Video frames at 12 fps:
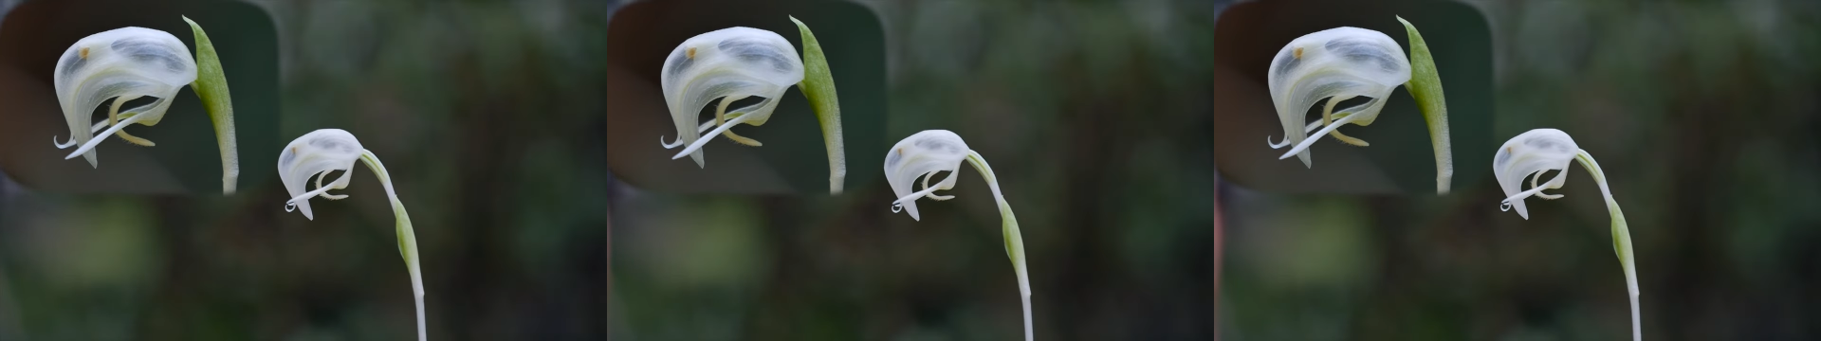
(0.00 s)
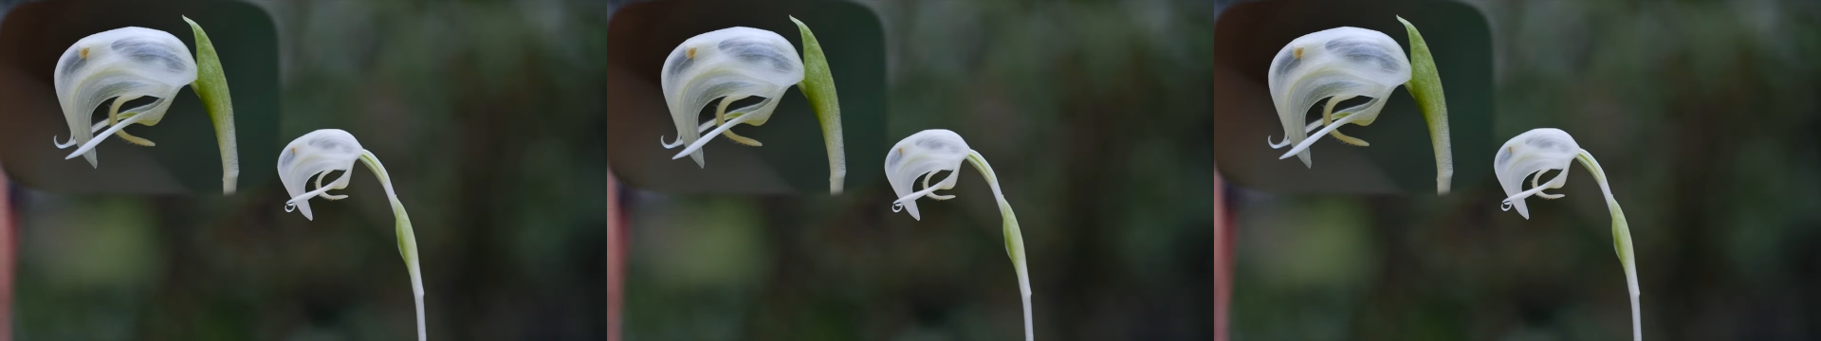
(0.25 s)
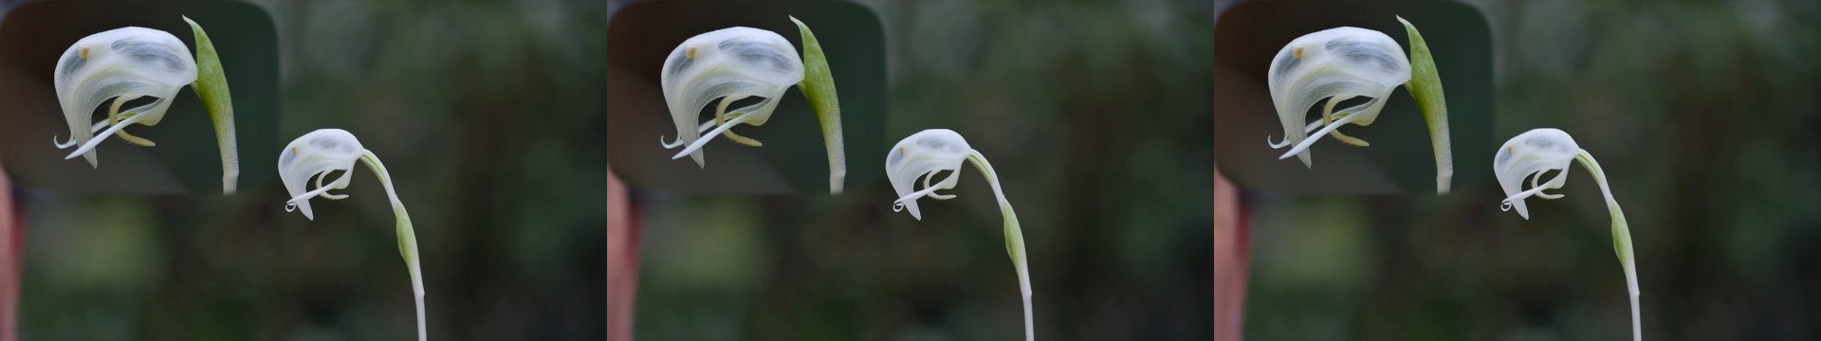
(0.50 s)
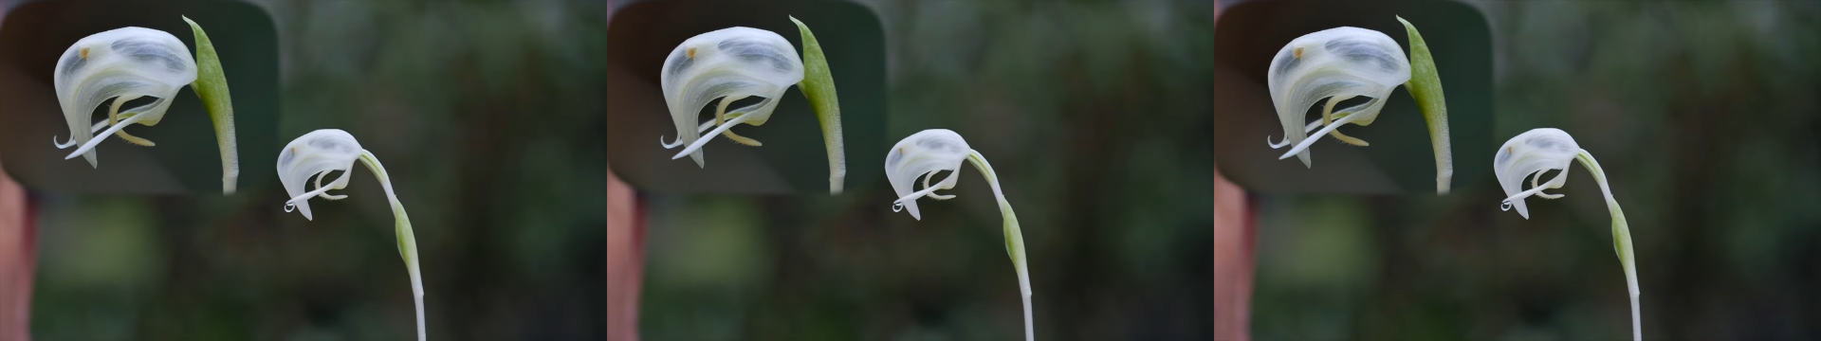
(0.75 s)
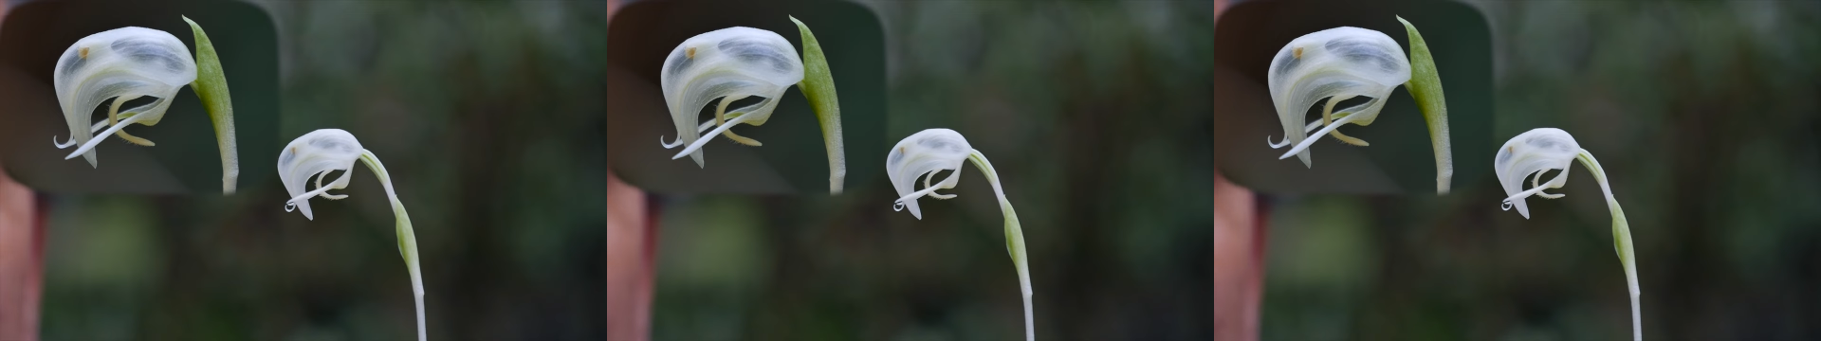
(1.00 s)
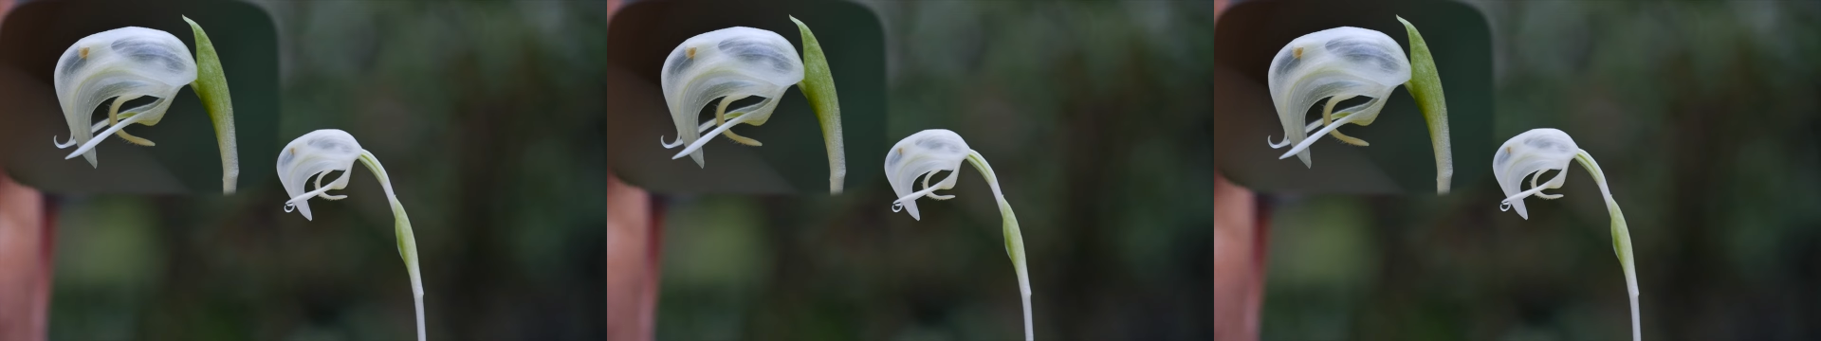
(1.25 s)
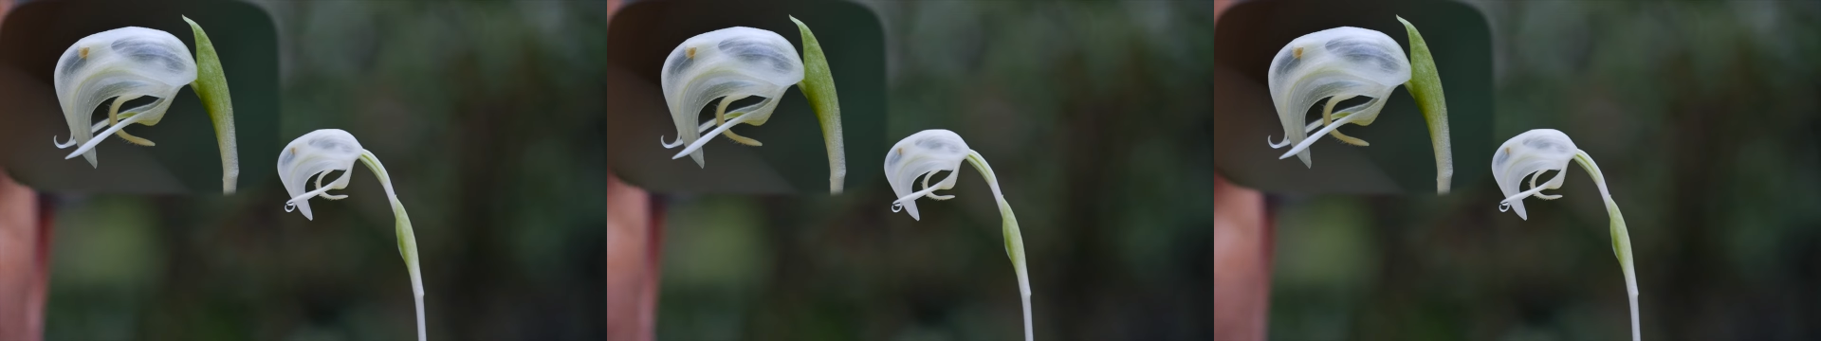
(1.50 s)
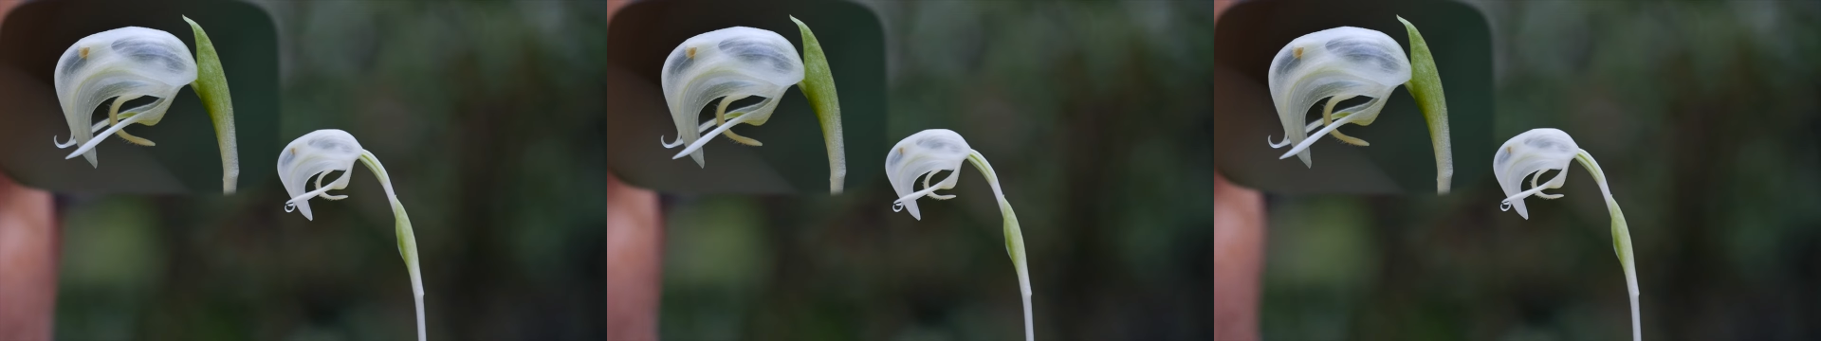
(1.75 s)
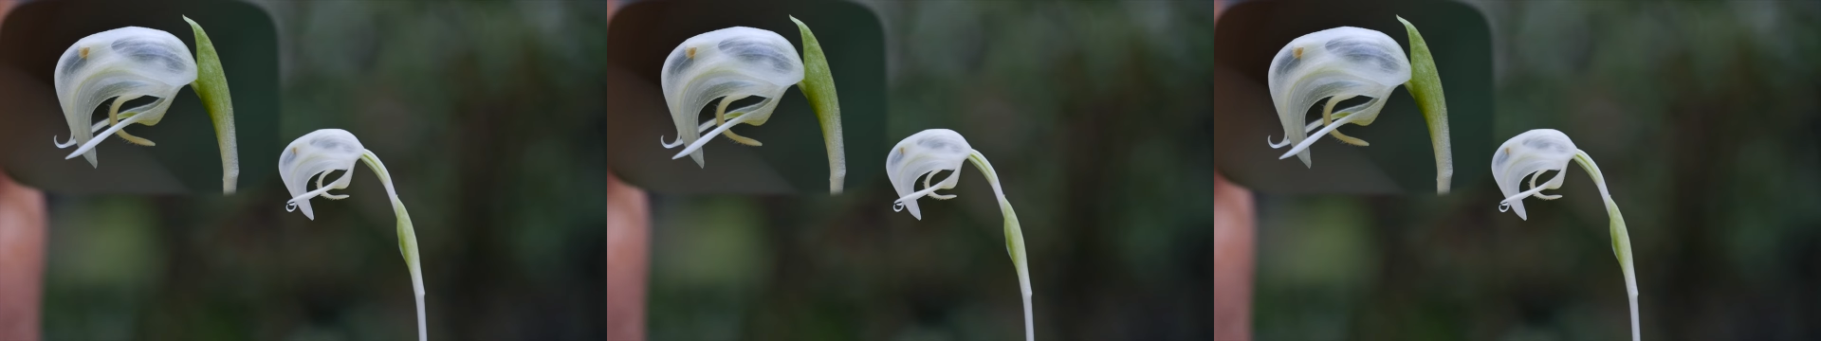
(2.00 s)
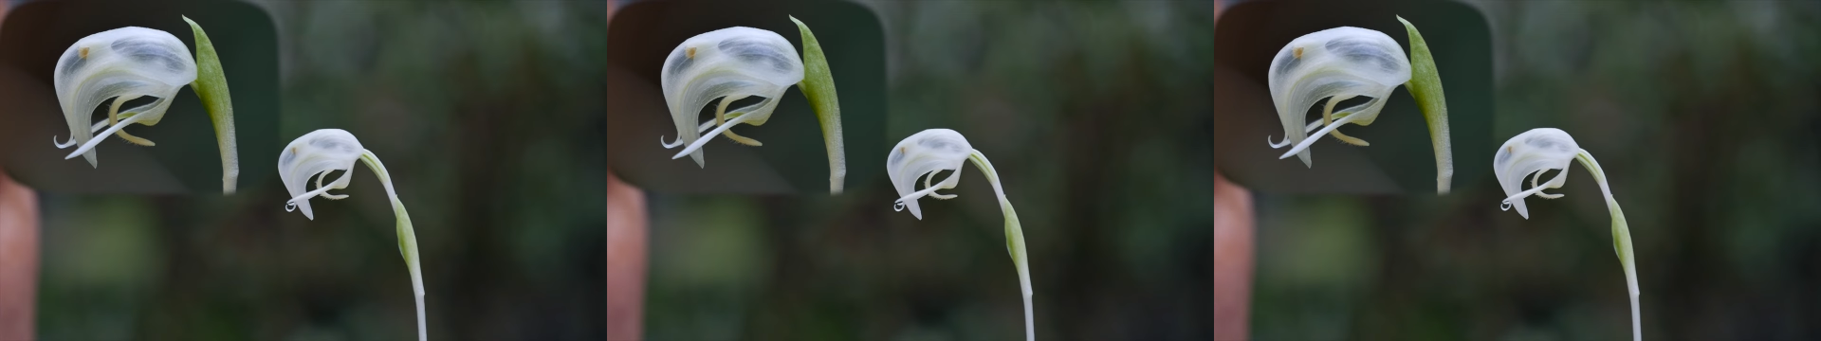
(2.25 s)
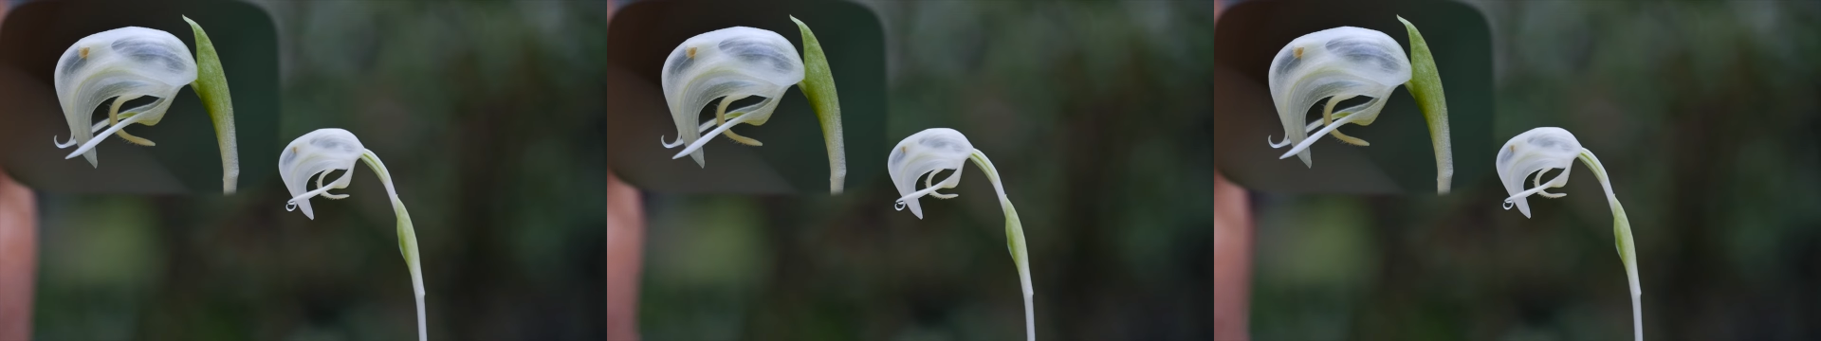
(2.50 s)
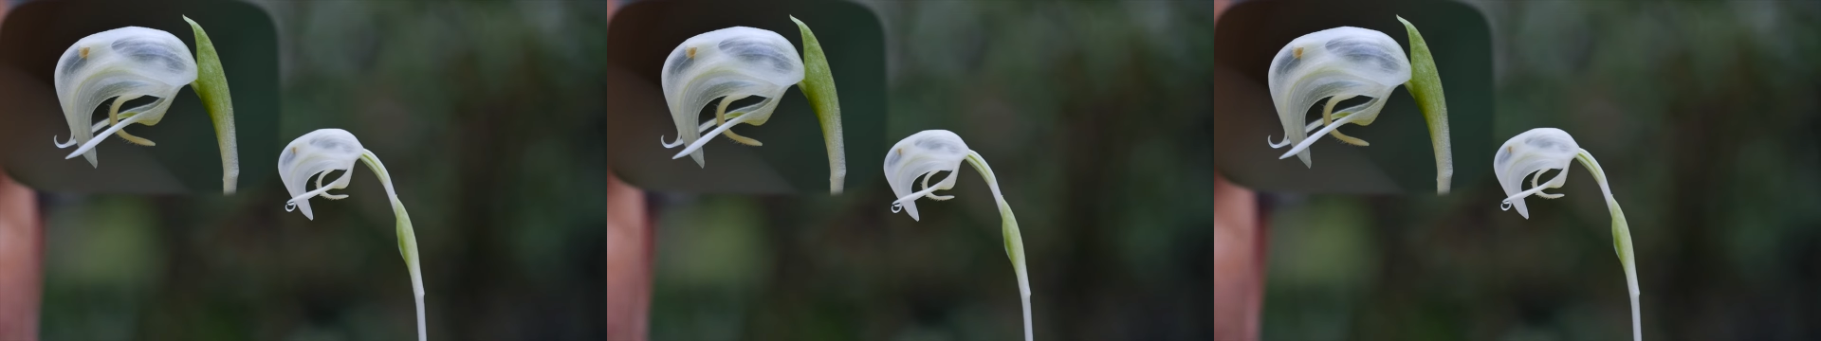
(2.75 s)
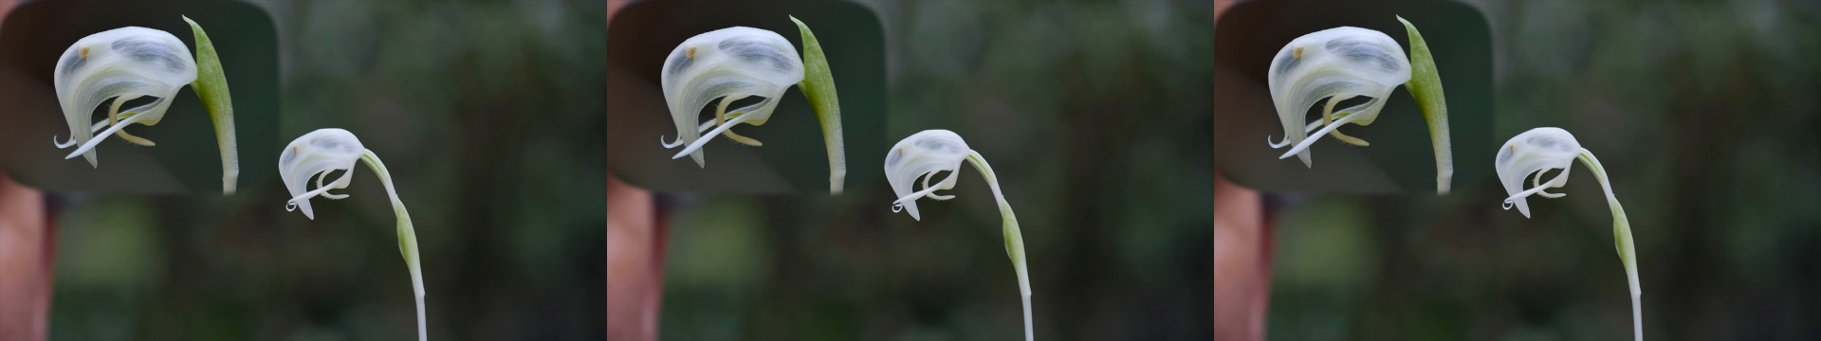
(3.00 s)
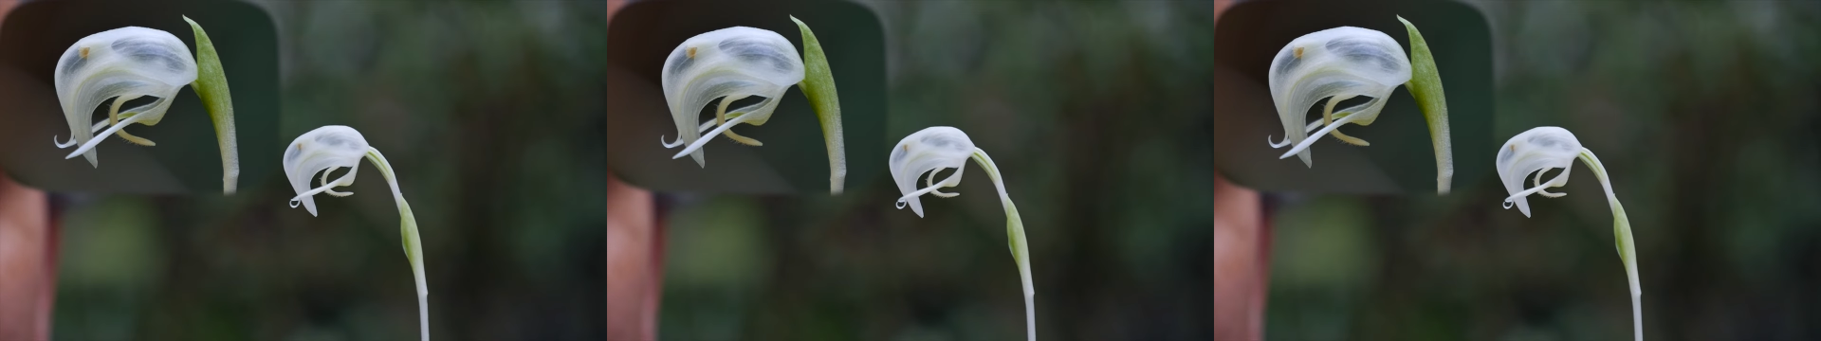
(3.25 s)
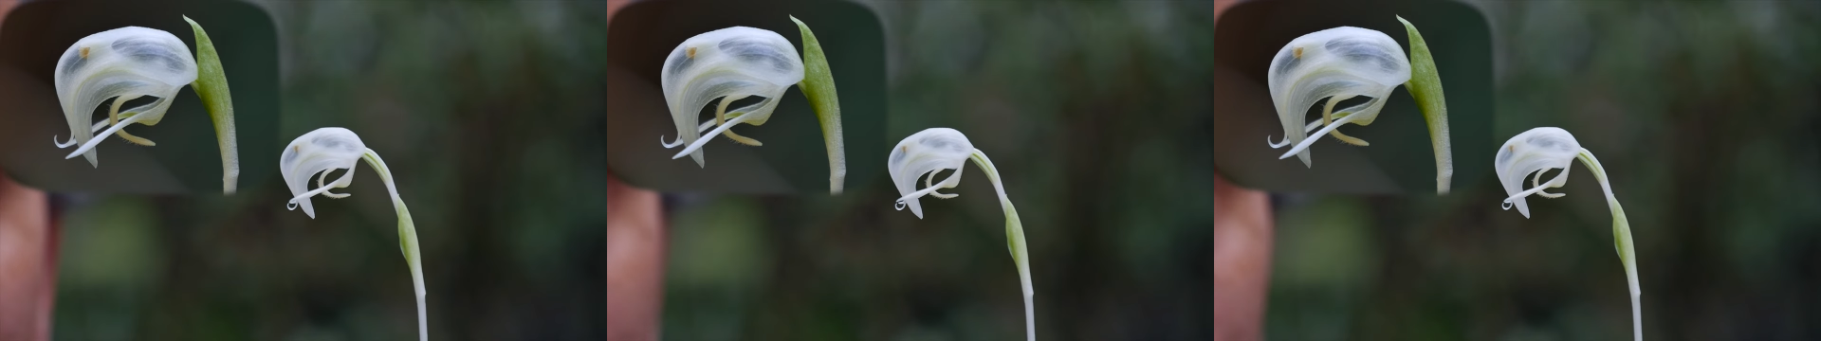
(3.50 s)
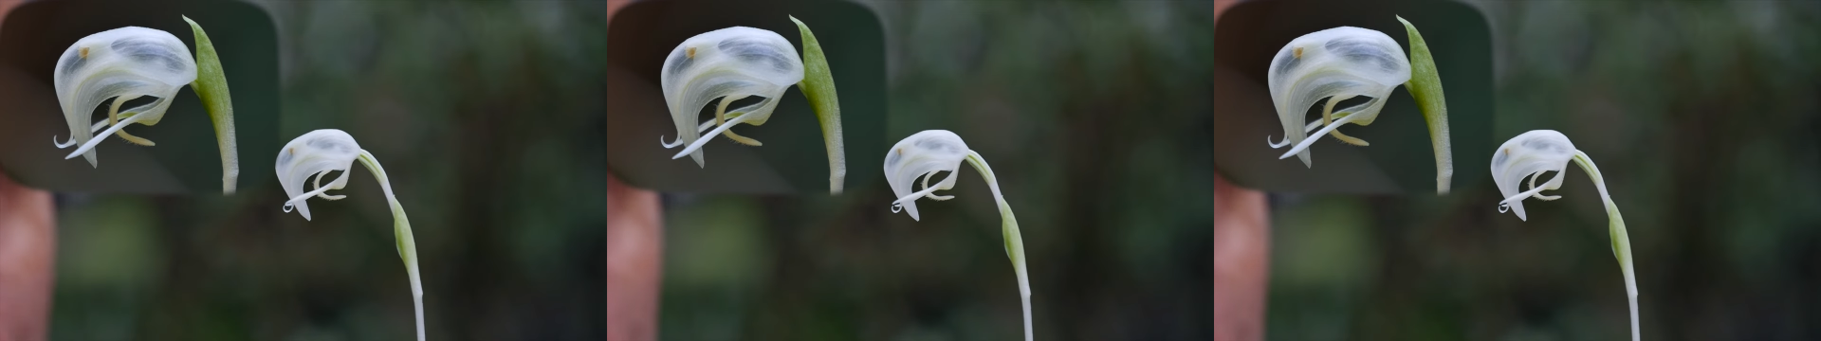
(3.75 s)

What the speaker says: Nobody's mouth can be seen.